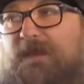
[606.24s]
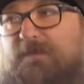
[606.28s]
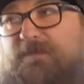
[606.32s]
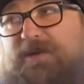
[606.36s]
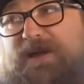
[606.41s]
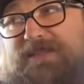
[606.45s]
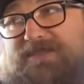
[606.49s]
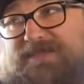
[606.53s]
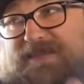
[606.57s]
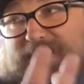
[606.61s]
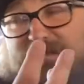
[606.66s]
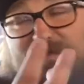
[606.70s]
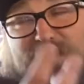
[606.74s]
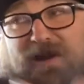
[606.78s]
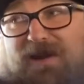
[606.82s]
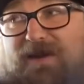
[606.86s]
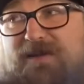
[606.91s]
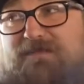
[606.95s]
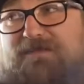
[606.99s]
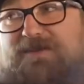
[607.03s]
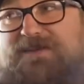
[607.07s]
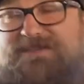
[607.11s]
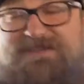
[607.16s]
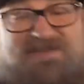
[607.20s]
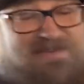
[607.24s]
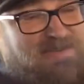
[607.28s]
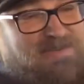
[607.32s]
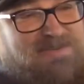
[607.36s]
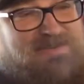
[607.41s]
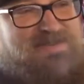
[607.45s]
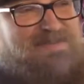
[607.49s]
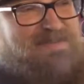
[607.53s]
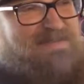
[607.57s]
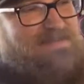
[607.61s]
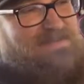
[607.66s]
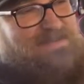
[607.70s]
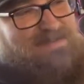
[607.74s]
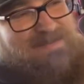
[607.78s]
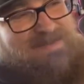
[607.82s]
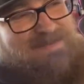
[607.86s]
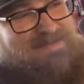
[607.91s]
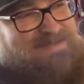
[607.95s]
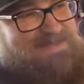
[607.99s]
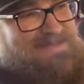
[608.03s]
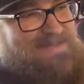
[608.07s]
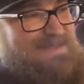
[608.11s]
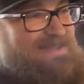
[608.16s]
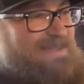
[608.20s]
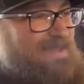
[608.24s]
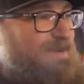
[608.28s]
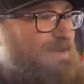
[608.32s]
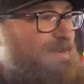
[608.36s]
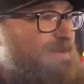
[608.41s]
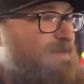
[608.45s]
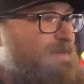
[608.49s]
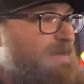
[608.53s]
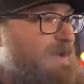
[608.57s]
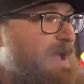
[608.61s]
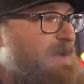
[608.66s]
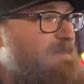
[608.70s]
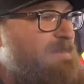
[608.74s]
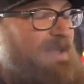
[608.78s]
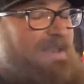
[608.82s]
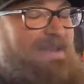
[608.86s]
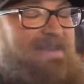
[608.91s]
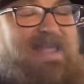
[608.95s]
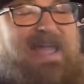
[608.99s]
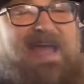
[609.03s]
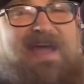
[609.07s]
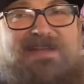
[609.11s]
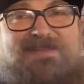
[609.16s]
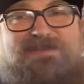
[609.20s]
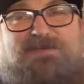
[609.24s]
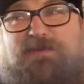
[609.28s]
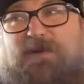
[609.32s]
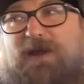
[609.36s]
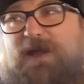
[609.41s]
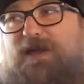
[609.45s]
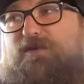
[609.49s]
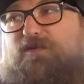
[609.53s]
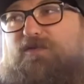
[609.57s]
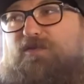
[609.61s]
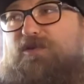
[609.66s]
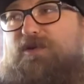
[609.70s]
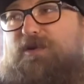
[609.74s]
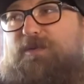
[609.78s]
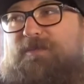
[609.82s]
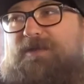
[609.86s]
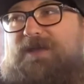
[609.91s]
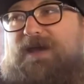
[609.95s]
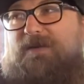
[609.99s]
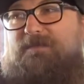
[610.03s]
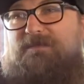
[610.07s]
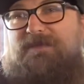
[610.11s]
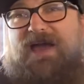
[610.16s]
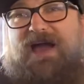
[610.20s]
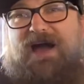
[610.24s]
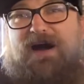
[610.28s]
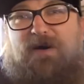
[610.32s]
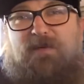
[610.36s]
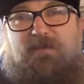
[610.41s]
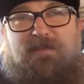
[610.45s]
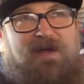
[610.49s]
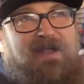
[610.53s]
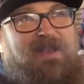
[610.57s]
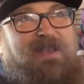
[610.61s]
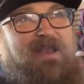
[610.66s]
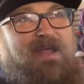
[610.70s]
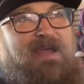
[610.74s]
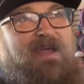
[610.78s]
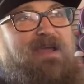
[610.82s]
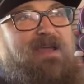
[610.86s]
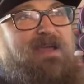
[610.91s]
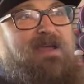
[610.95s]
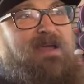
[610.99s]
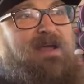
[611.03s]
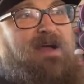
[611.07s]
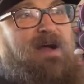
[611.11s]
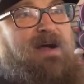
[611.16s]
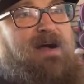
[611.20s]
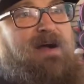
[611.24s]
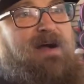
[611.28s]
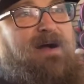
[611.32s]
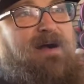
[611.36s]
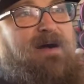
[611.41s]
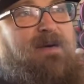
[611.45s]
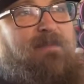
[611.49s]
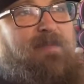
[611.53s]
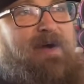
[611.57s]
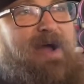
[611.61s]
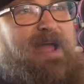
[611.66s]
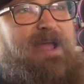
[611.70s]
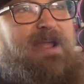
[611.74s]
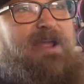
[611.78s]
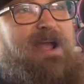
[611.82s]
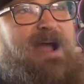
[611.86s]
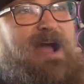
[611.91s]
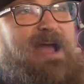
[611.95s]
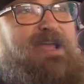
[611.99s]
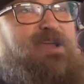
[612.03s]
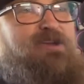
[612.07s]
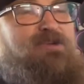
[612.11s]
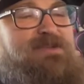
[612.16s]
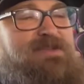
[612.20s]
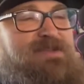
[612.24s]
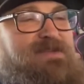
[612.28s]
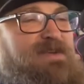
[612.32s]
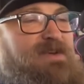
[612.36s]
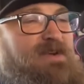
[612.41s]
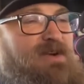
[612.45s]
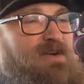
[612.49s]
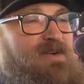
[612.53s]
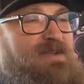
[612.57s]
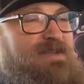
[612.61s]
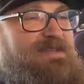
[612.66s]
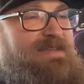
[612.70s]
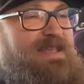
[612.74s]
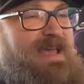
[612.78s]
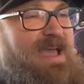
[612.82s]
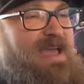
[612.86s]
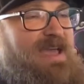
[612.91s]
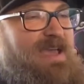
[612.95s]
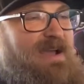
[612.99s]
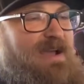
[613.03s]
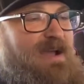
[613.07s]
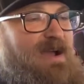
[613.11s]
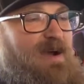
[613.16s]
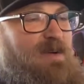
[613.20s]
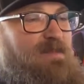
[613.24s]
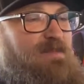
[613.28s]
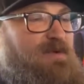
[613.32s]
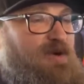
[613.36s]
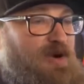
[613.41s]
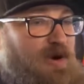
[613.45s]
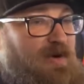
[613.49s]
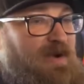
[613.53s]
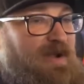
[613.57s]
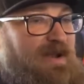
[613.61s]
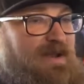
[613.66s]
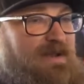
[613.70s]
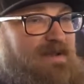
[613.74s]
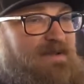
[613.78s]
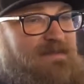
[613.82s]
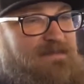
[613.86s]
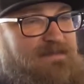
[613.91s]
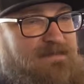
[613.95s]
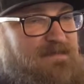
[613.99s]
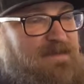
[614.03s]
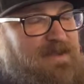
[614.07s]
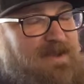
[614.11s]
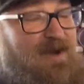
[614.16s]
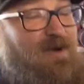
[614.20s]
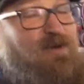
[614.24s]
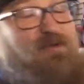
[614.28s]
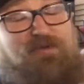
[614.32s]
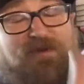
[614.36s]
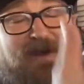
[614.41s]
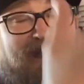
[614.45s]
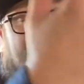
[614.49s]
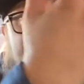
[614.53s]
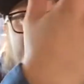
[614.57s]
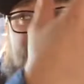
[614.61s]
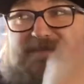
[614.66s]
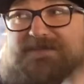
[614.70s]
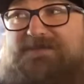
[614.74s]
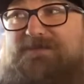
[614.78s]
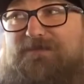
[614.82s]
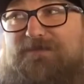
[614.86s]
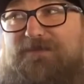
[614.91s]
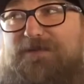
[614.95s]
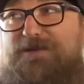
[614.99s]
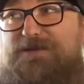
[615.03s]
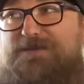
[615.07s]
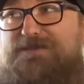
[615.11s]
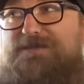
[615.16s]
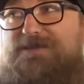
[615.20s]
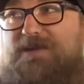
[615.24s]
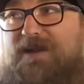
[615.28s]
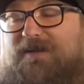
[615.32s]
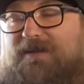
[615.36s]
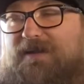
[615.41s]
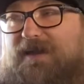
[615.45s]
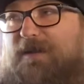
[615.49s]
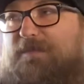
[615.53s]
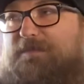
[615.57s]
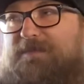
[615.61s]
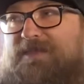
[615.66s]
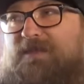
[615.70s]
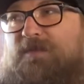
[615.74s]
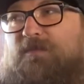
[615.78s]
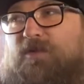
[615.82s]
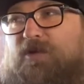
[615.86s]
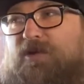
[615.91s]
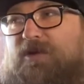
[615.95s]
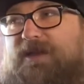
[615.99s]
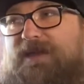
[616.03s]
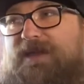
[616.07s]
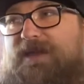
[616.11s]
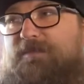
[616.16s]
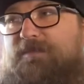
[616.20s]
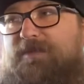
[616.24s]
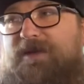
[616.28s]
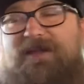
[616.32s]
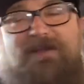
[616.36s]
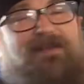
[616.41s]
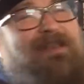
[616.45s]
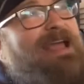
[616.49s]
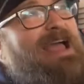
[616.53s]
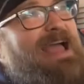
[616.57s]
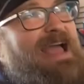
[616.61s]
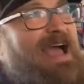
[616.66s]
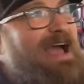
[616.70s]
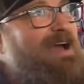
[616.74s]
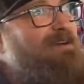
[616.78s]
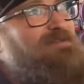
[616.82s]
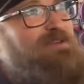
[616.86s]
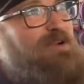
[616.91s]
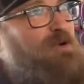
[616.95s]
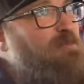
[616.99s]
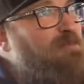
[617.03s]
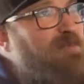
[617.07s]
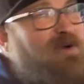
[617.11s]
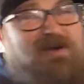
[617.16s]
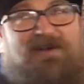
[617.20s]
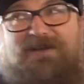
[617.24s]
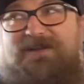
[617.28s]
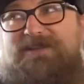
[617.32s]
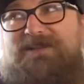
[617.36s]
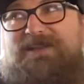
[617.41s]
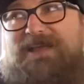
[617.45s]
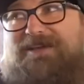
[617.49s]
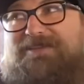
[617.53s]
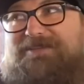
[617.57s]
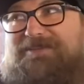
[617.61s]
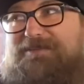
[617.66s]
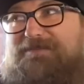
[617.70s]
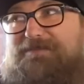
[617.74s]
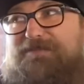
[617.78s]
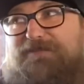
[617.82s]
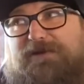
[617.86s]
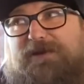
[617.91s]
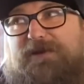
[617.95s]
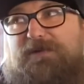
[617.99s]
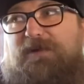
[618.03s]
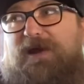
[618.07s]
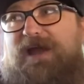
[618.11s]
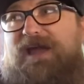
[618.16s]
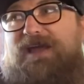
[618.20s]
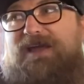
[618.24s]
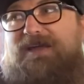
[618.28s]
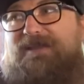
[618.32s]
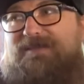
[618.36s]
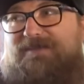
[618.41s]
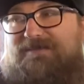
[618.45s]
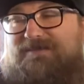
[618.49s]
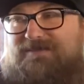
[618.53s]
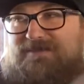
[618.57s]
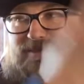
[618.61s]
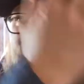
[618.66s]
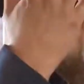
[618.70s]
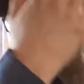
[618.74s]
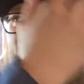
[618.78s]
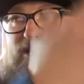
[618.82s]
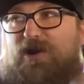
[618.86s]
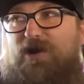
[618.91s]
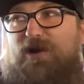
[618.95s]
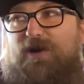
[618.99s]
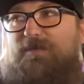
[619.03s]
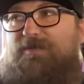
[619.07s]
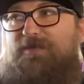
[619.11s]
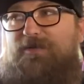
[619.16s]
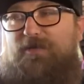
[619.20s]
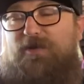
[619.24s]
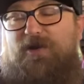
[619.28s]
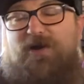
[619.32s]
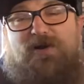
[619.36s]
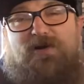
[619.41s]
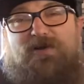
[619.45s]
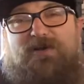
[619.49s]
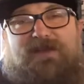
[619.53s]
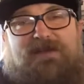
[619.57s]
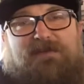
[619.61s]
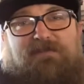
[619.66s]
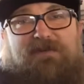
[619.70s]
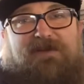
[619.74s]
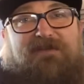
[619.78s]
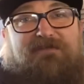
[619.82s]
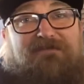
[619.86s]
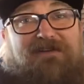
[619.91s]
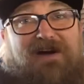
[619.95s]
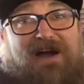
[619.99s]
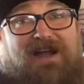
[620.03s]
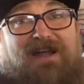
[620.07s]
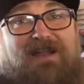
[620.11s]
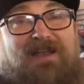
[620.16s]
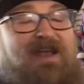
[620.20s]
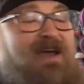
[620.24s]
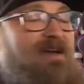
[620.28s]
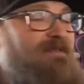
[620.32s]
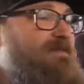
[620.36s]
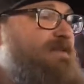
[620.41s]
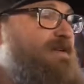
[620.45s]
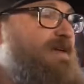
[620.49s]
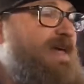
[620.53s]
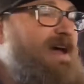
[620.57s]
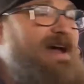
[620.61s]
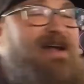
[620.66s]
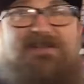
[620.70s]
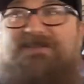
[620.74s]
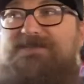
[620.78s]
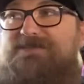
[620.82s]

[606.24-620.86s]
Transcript: But I think part of it's just, it's still, I mean, yeah, it's probably warmed up now, but I used to notice that hiccup going, you know, when I first start up in the morning, but after burning down the freeway and you'd go up the road, it'd be fine after that.